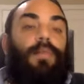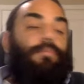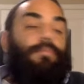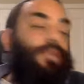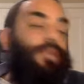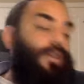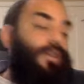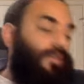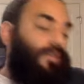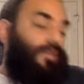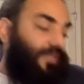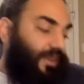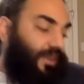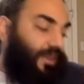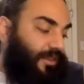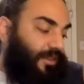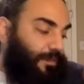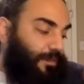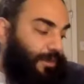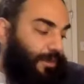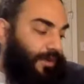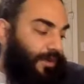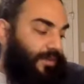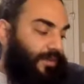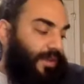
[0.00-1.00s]
Because in
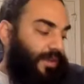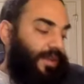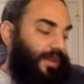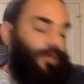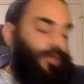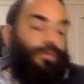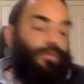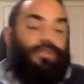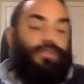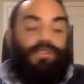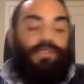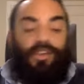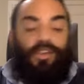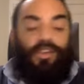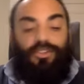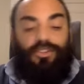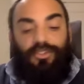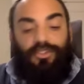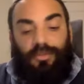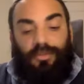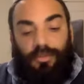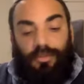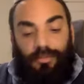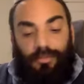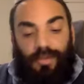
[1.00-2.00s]
its
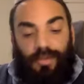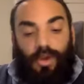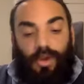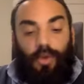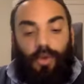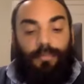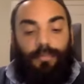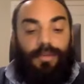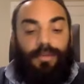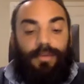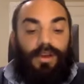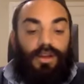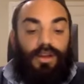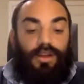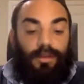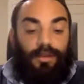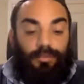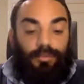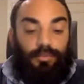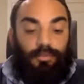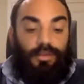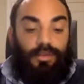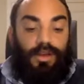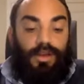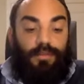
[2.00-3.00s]
particularization, when we open it
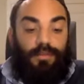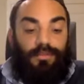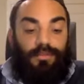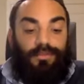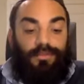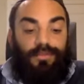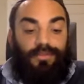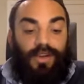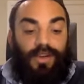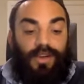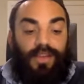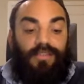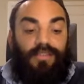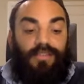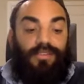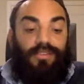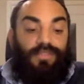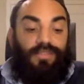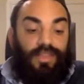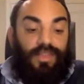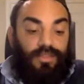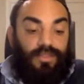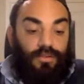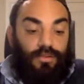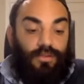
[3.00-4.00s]
up, what we come to find is
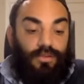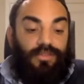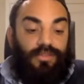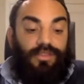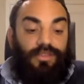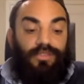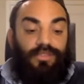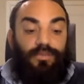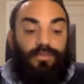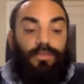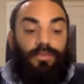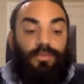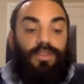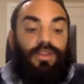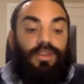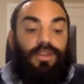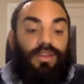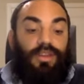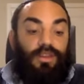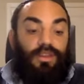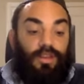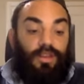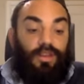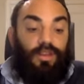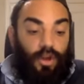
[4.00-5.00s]
that there exists within
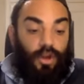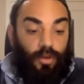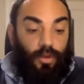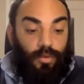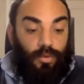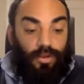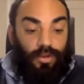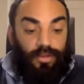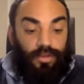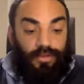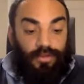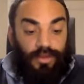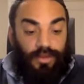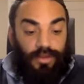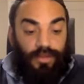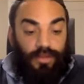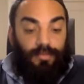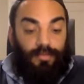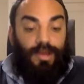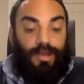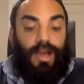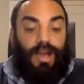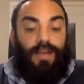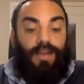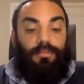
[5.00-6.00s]
it a world of
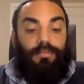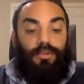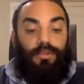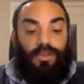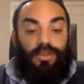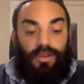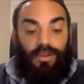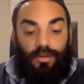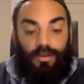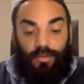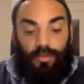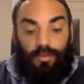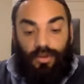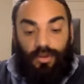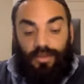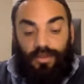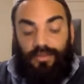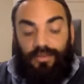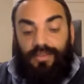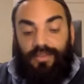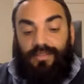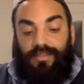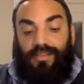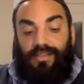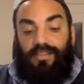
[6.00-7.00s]
Adam Kadmoin and a world of
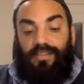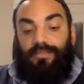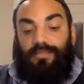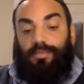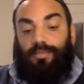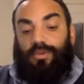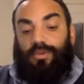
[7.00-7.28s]
Atzilus